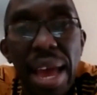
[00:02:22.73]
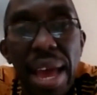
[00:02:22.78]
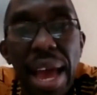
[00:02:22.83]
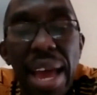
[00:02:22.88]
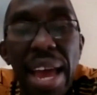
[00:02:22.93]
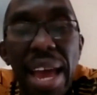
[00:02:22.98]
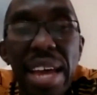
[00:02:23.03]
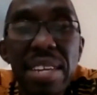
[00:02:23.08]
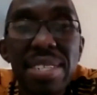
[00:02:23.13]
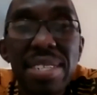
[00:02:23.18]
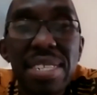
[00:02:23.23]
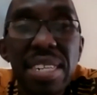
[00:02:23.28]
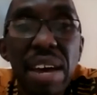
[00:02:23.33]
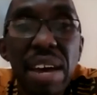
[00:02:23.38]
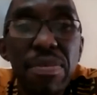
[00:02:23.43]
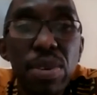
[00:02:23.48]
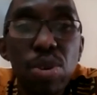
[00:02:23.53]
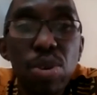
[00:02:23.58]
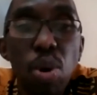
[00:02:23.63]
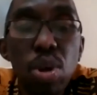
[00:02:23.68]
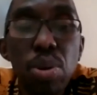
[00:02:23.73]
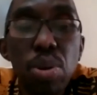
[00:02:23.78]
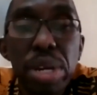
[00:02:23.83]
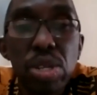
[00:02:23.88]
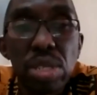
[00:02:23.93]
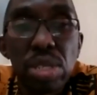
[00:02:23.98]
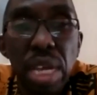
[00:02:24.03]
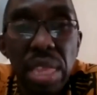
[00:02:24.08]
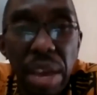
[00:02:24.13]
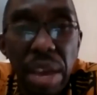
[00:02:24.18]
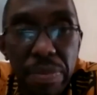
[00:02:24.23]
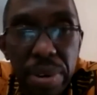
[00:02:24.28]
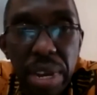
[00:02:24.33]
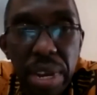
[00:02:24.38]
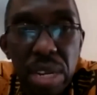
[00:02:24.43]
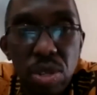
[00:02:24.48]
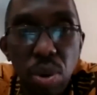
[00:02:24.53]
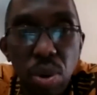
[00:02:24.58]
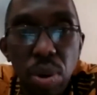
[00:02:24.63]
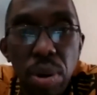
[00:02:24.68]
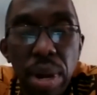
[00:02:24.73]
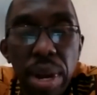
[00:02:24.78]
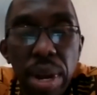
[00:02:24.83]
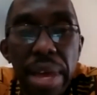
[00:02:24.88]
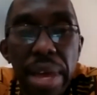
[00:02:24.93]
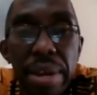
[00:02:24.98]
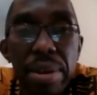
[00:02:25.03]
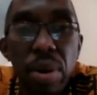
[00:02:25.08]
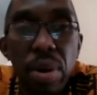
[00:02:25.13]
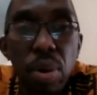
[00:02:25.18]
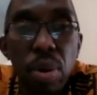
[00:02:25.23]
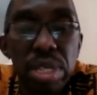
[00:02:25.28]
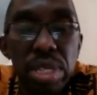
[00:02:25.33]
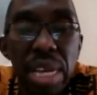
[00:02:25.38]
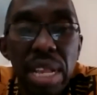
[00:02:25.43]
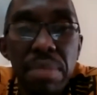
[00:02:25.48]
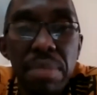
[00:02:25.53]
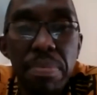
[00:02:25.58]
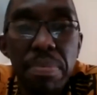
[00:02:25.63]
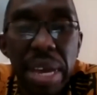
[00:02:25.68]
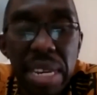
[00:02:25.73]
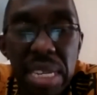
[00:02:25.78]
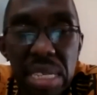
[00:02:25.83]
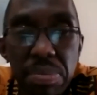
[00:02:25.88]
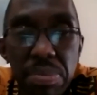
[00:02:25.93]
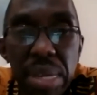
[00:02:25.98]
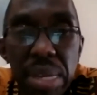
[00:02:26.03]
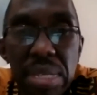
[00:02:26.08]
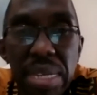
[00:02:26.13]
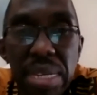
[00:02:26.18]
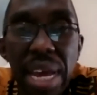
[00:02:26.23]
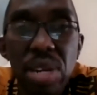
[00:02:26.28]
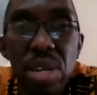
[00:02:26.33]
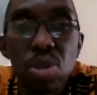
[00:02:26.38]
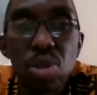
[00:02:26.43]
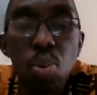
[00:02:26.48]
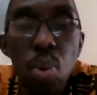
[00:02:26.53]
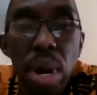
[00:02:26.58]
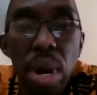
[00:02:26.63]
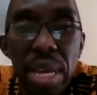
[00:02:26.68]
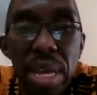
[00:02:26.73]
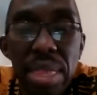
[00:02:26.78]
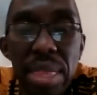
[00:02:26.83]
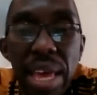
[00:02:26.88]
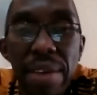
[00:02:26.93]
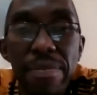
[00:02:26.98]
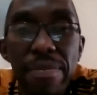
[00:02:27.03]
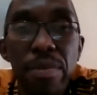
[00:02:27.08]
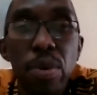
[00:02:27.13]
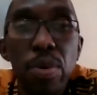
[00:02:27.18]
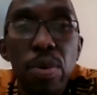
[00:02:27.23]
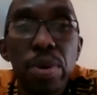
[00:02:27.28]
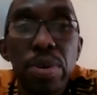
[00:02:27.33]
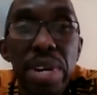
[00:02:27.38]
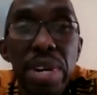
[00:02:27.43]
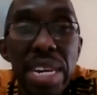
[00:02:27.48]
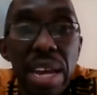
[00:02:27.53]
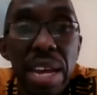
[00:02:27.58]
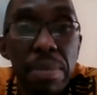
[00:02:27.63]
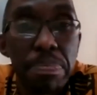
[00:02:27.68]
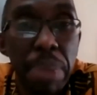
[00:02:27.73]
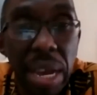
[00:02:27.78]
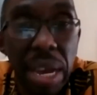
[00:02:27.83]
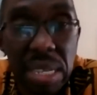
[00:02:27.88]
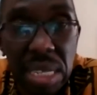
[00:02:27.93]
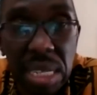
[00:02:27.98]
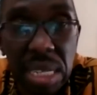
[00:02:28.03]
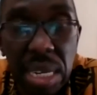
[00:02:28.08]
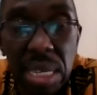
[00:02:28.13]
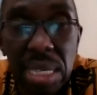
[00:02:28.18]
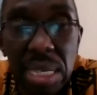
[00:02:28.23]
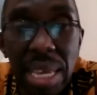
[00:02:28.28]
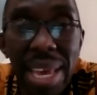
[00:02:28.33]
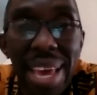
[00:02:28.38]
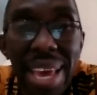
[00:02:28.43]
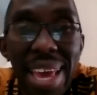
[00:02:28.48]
I had traveled all the way to South Africa to learn hotel management and to work there for greener pastures.